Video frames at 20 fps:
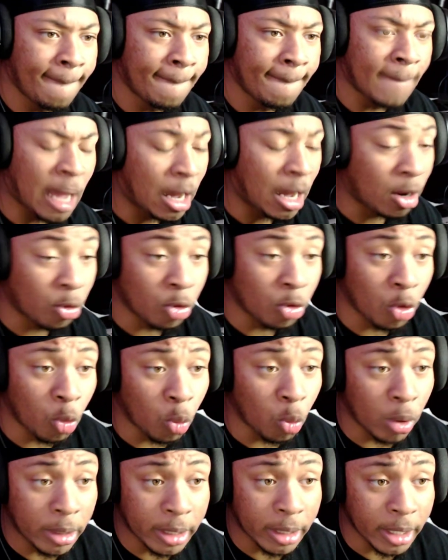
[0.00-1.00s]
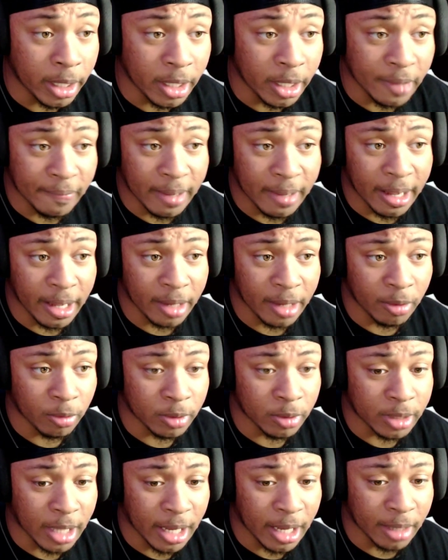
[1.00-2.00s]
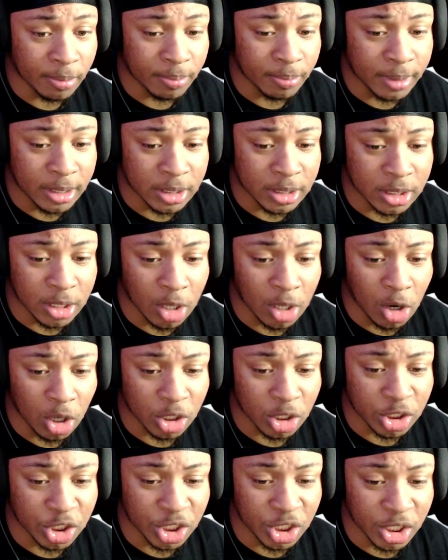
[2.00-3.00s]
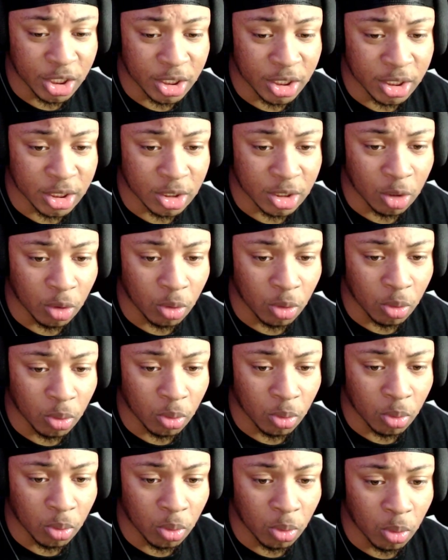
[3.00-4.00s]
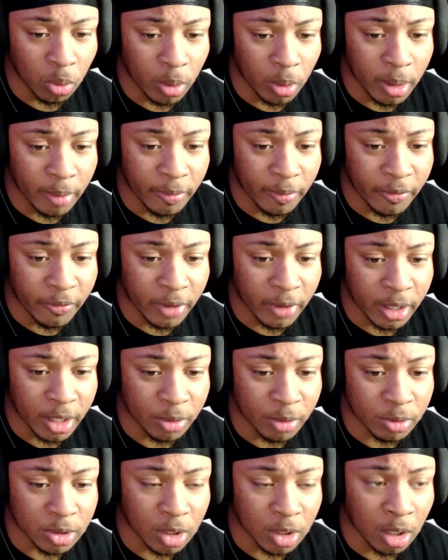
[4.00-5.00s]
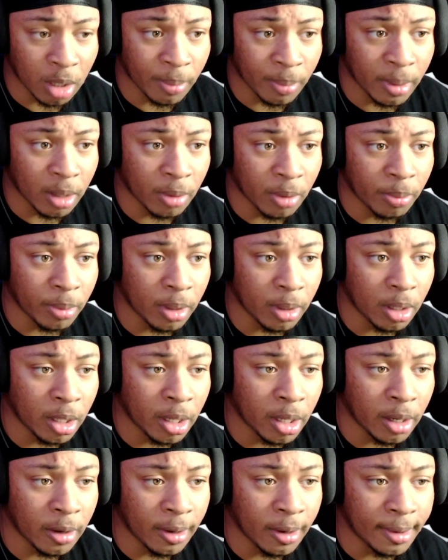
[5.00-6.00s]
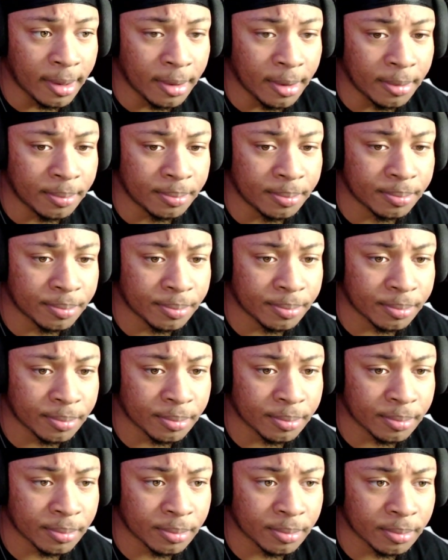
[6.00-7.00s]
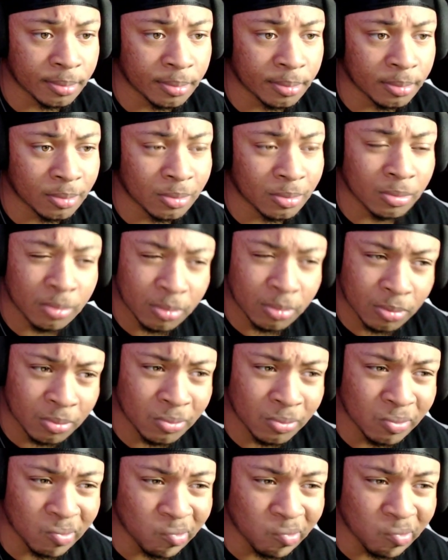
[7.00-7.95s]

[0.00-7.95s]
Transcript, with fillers: I don't know what any of that what that PCR shit is. These are the top have you ever? He was talking about, but um, hmm.